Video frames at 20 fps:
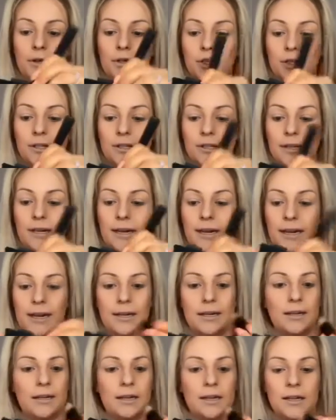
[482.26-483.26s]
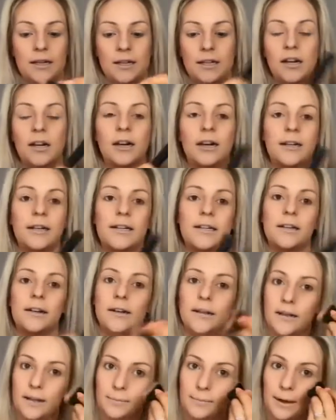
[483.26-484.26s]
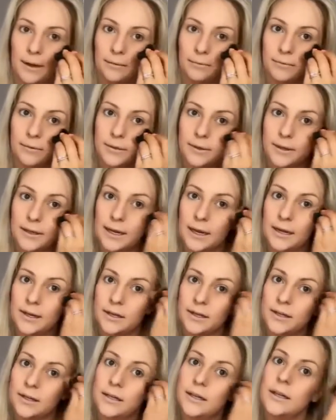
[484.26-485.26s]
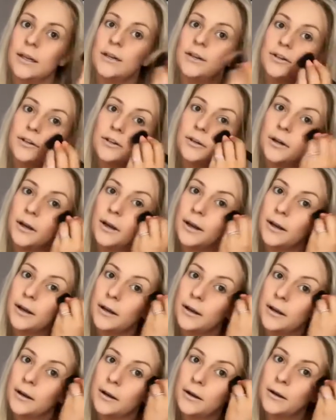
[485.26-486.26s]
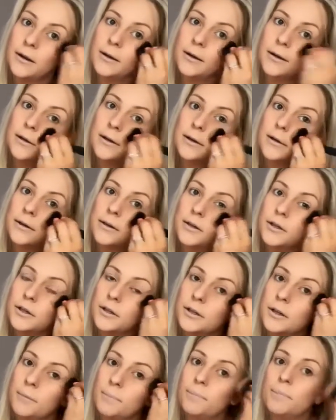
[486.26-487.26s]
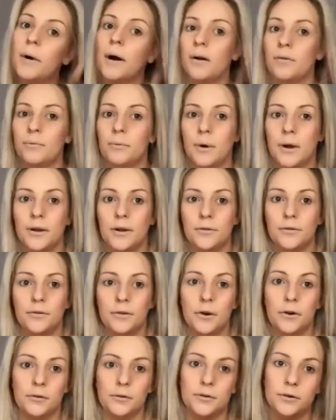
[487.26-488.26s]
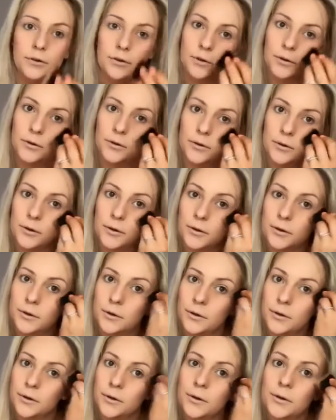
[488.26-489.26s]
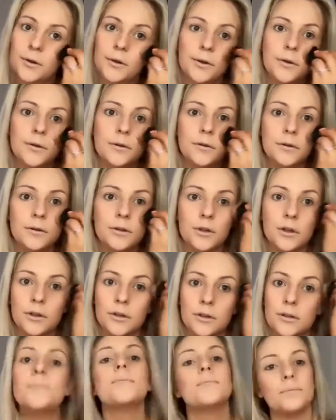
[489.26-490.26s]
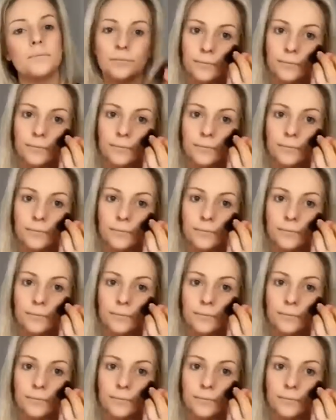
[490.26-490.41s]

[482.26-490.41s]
you just need a tiny, tiny amount. So yeah, just literally, just above where you've contoured, just.